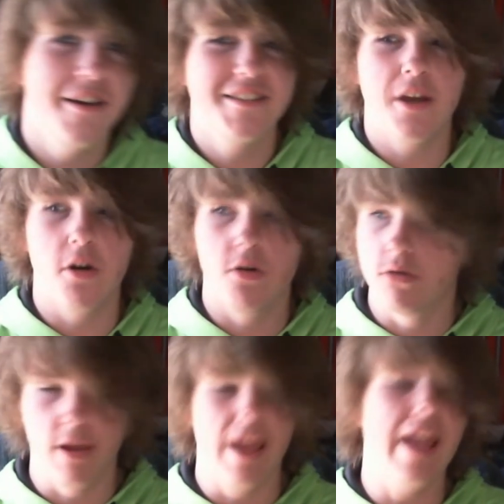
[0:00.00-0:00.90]
So,
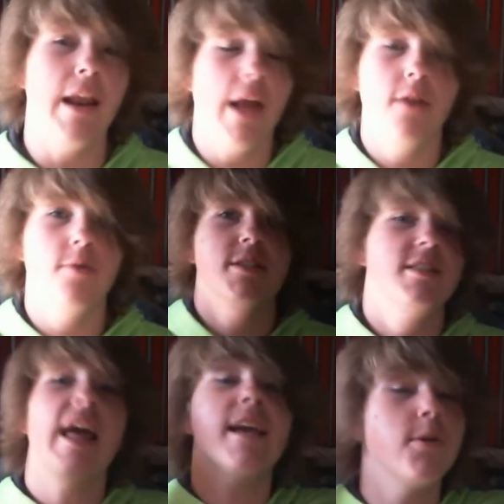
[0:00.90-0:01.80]
and anyways,
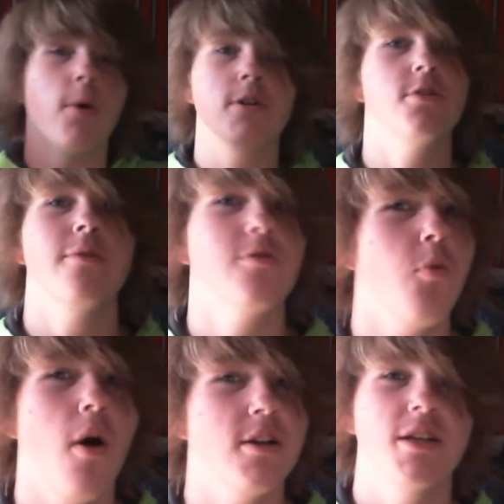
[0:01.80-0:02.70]
thank you all so much for
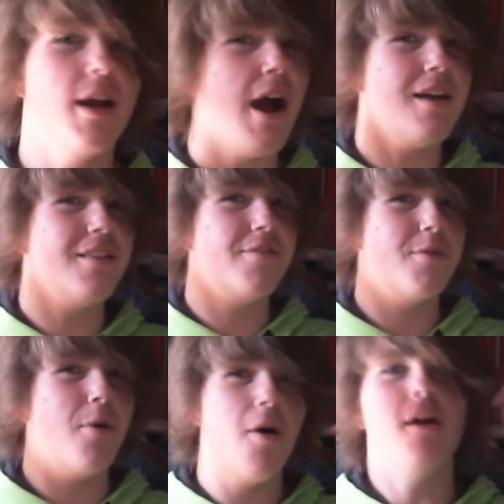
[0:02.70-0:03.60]
watching. I love
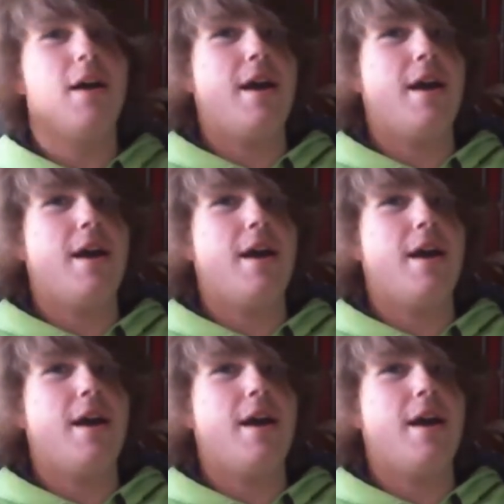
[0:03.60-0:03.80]
you all,